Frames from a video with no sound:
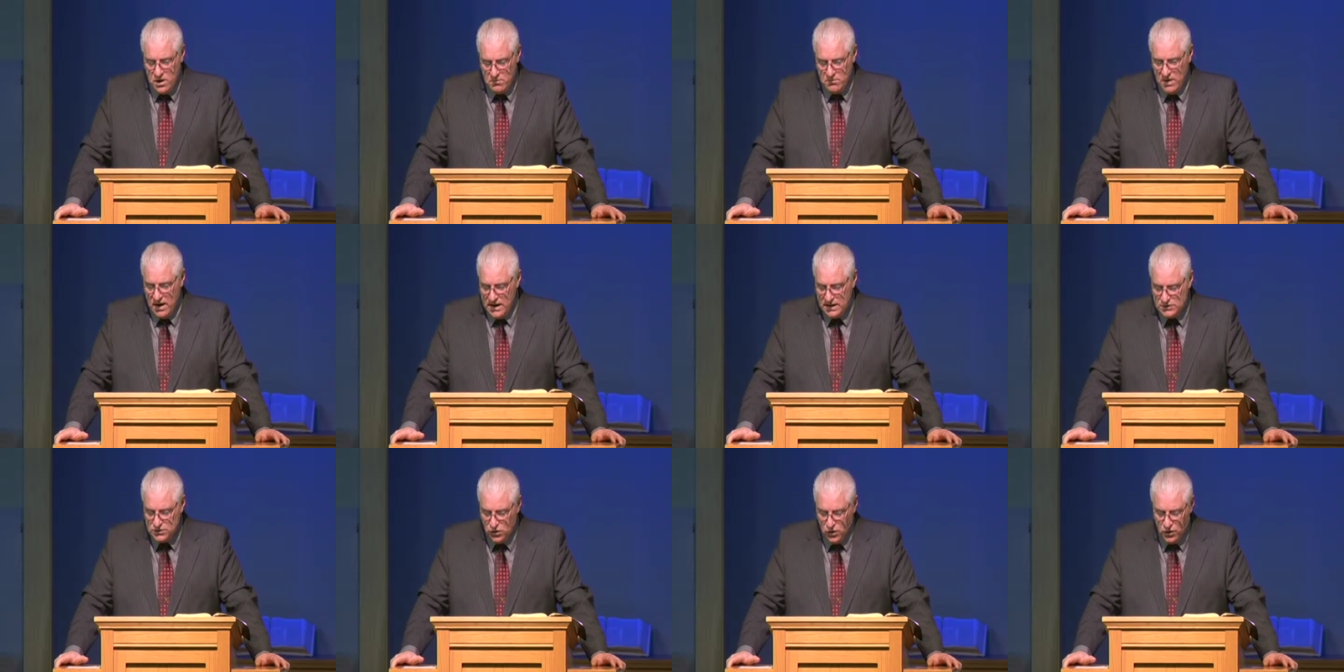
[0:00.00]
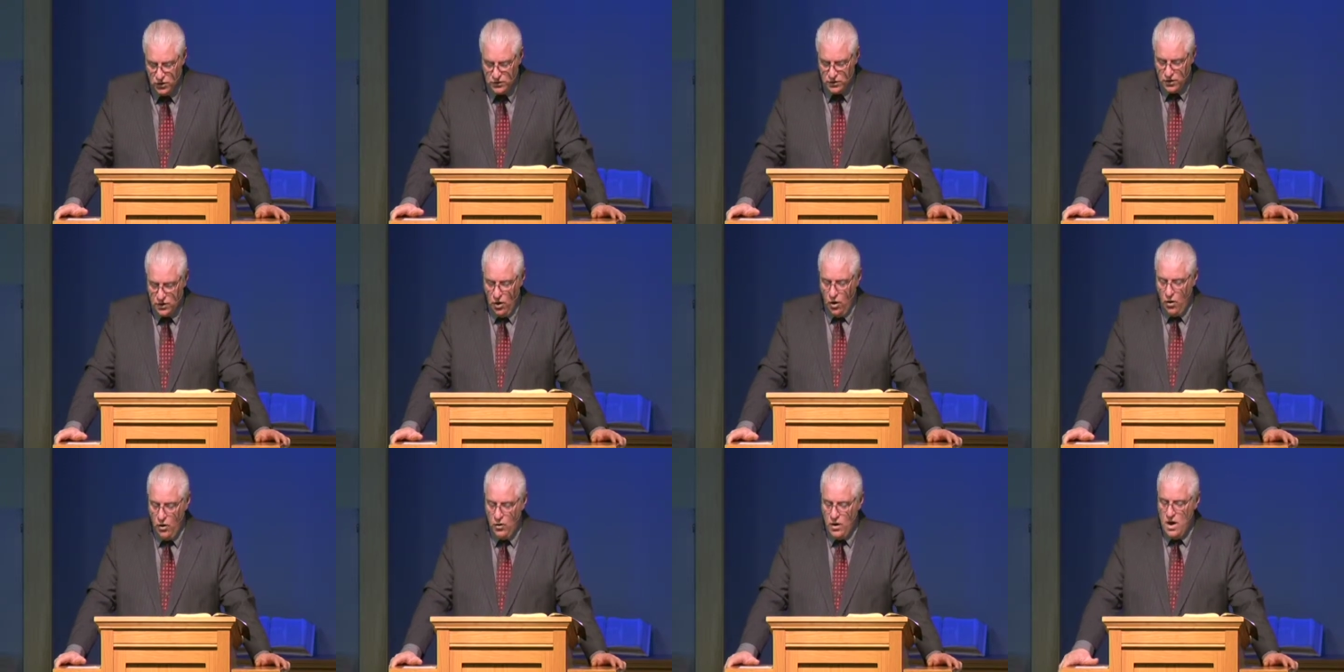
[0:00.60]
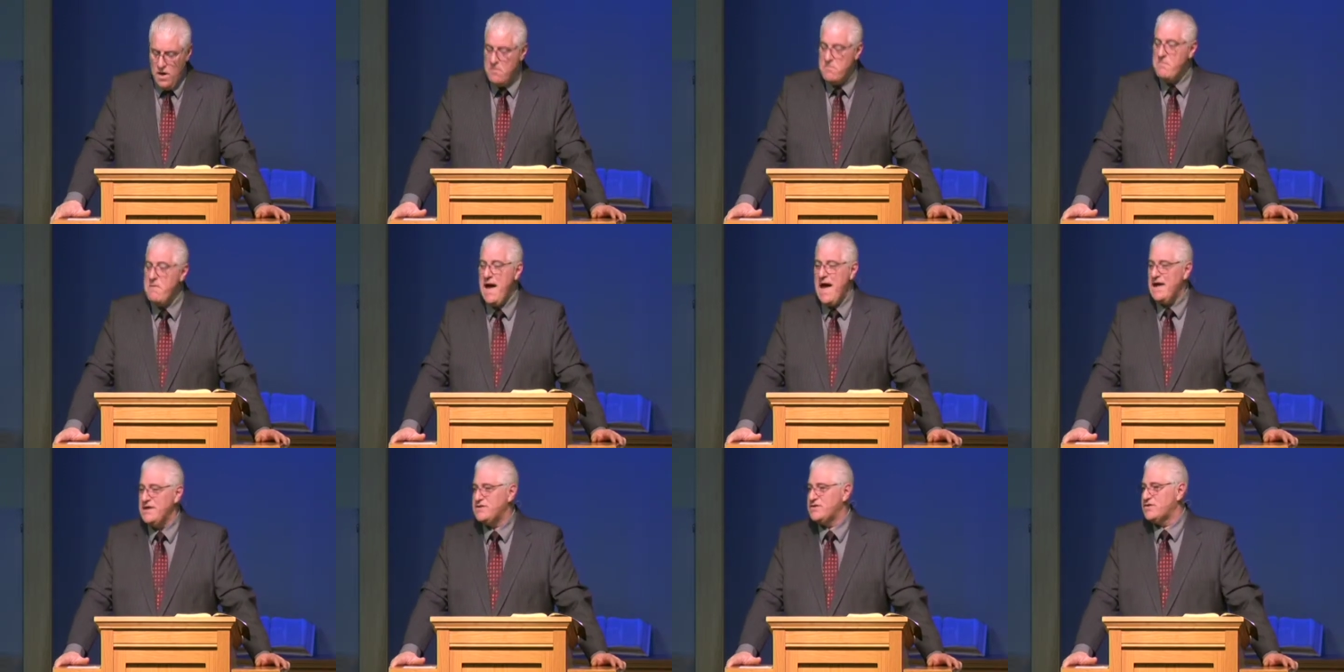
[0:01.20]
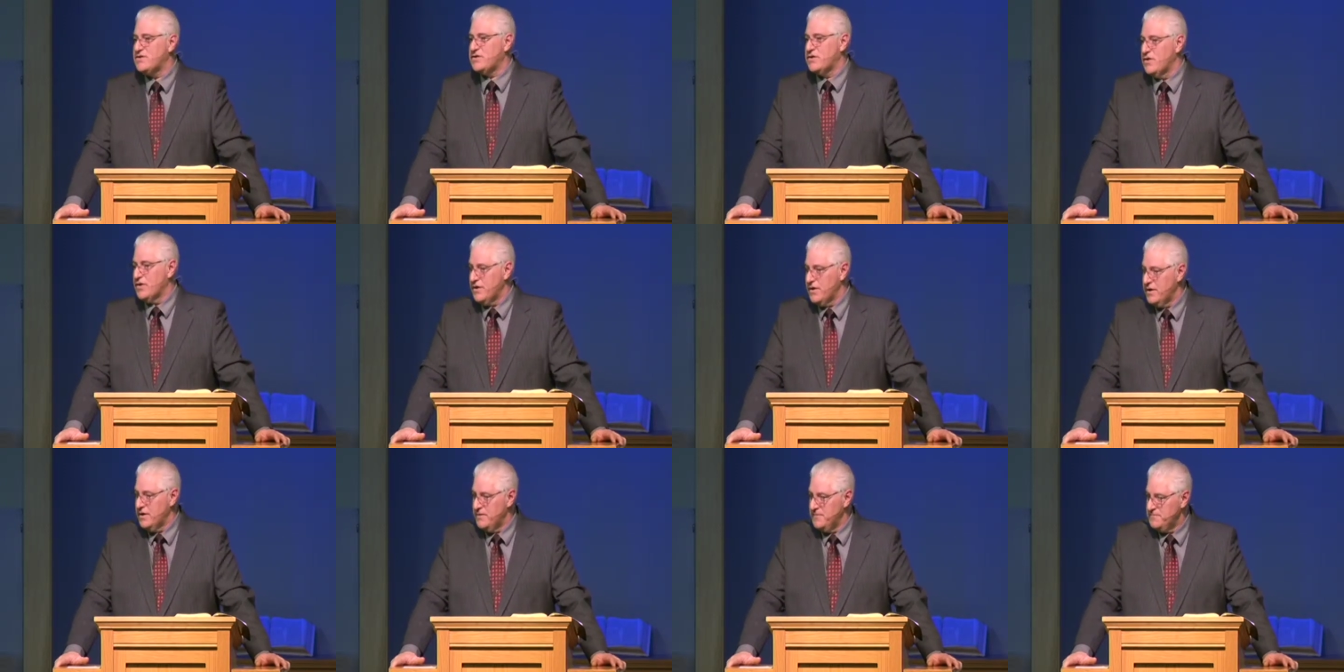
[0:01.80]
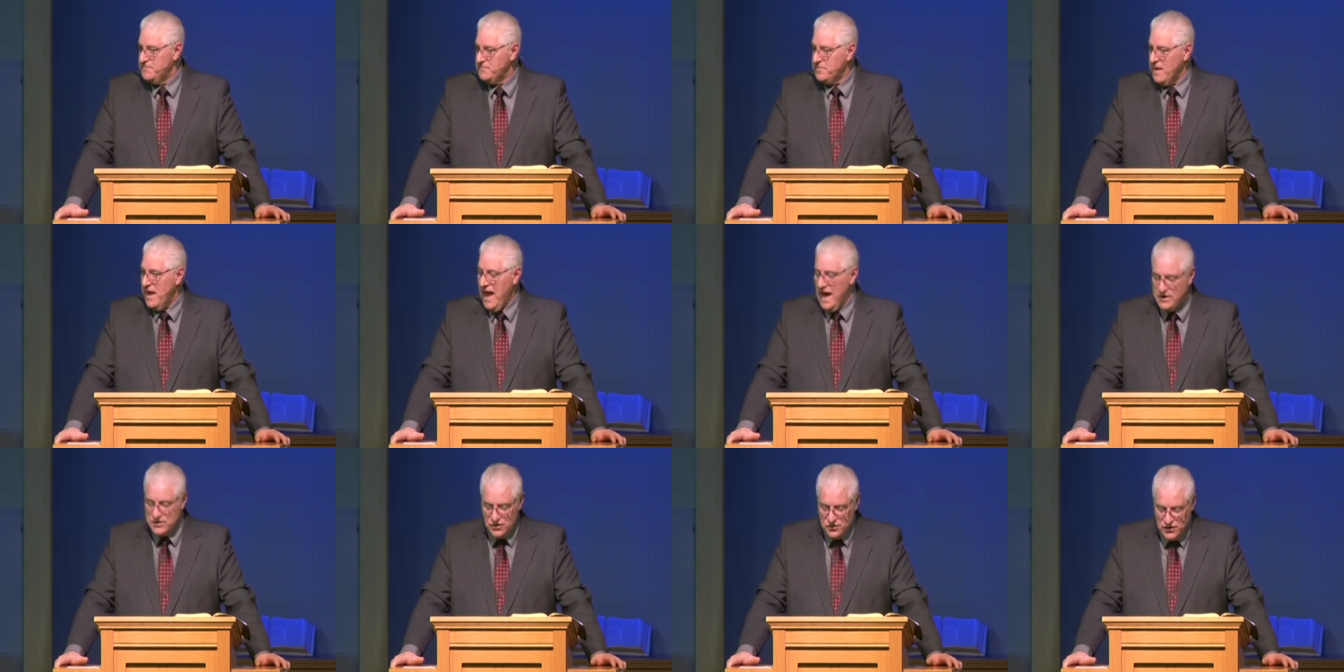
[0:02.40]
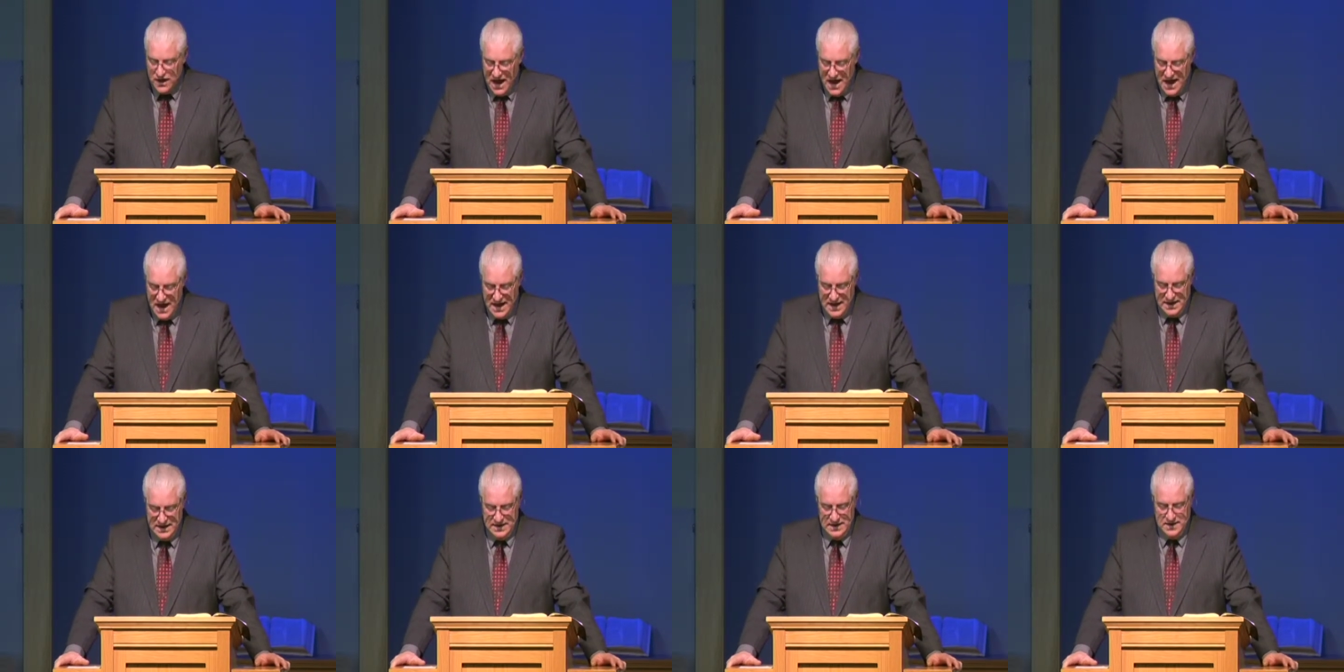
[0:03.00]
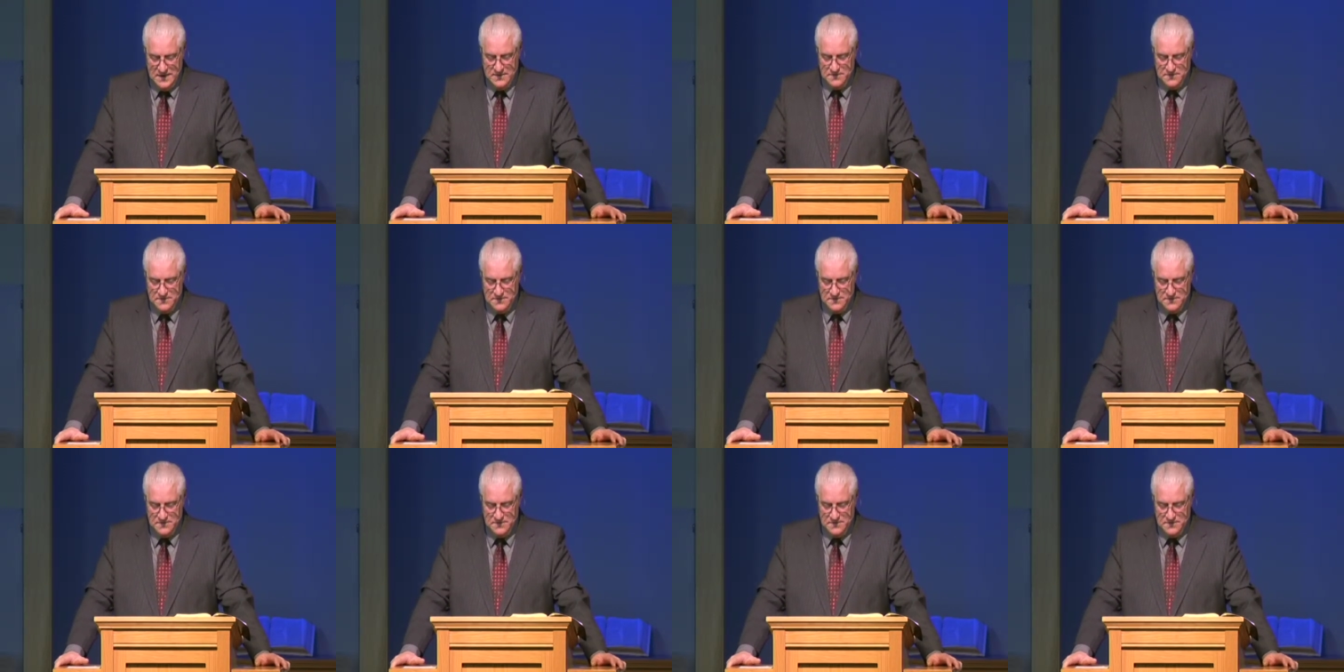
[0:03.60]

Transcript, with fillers: my Lord, or Oh, Master Adonai.